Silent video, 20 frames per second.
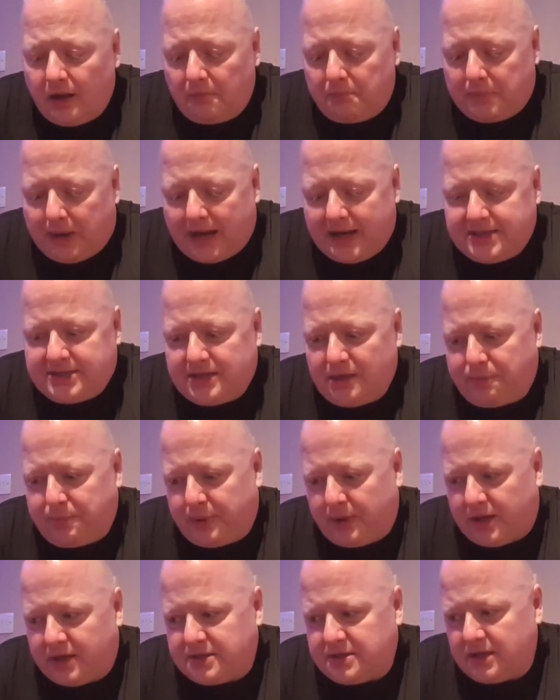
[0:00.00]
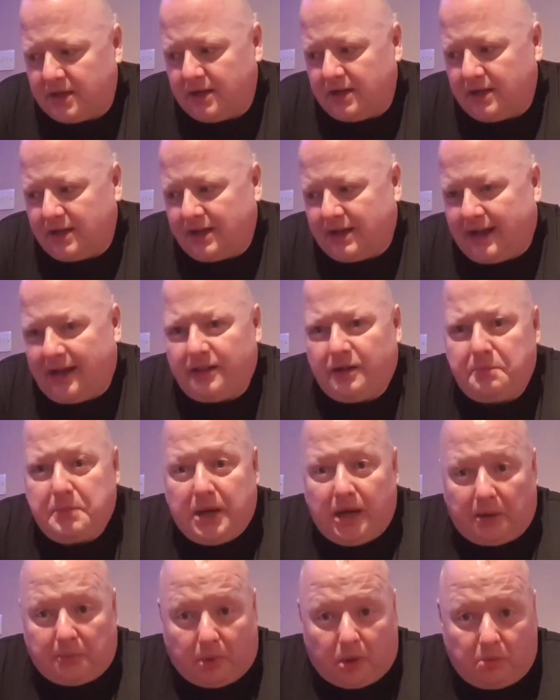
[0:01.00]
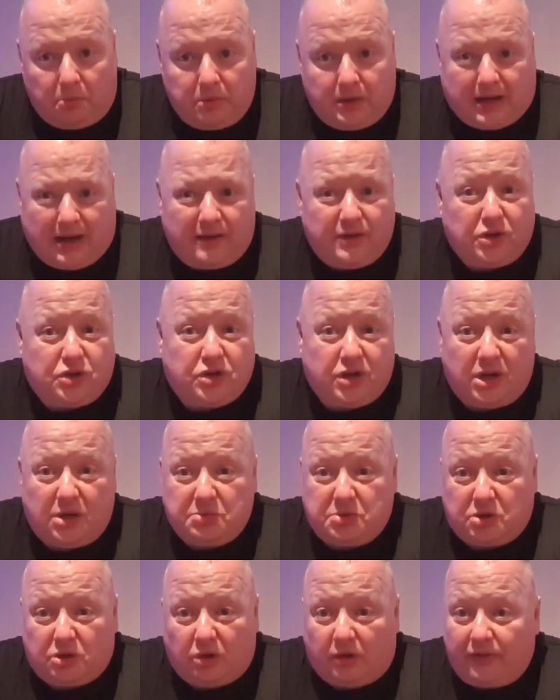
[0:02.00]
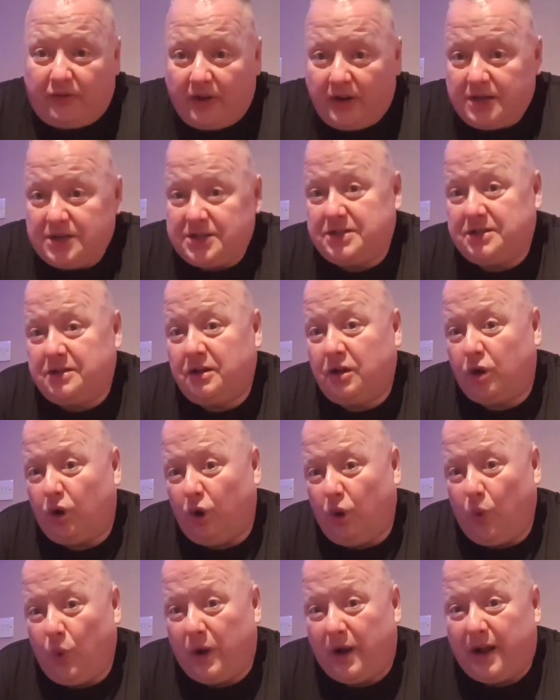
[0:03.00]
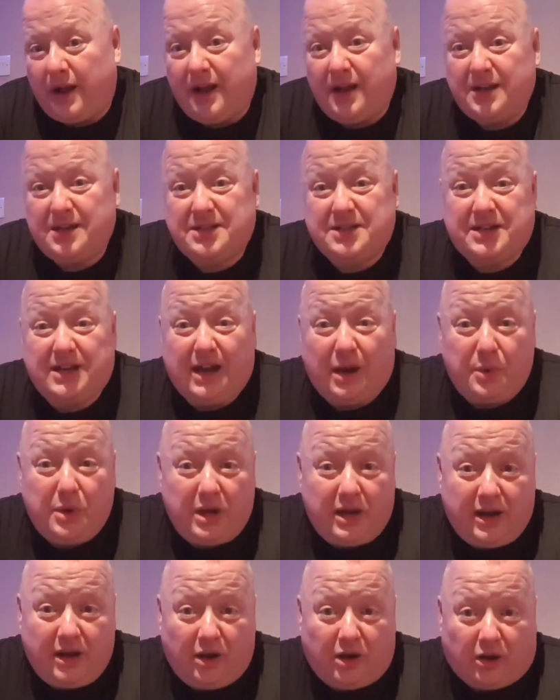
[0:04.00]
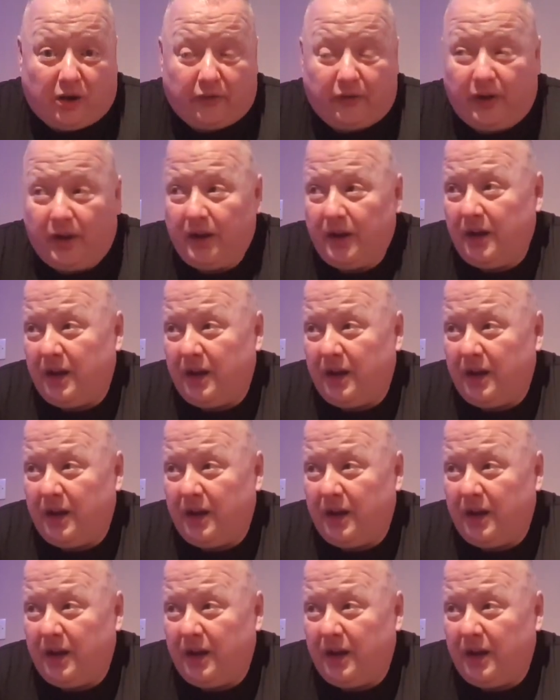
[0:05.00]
My tip is, get the minimum, get the cheap stuff, go away, see how you get on.